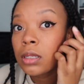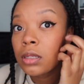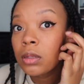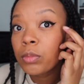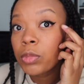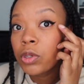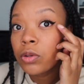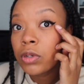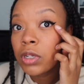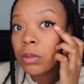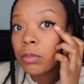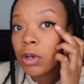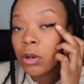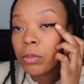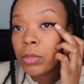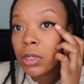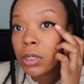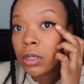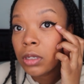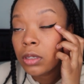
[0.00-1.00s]
The beauty
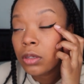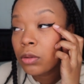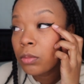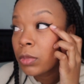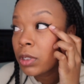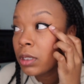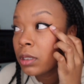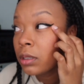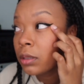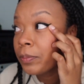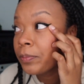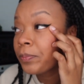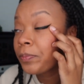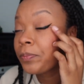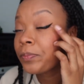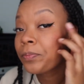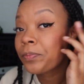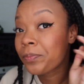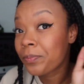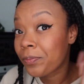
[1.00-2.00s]
about being a human
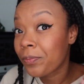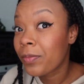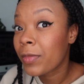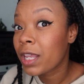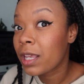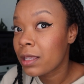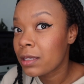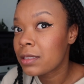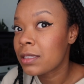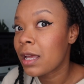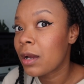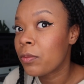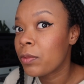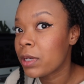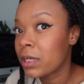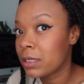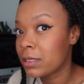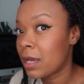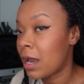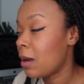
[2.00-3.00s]
is that
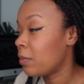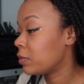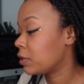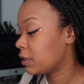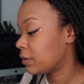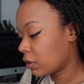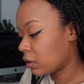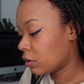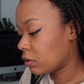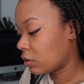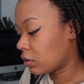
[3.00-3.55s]
we adapt.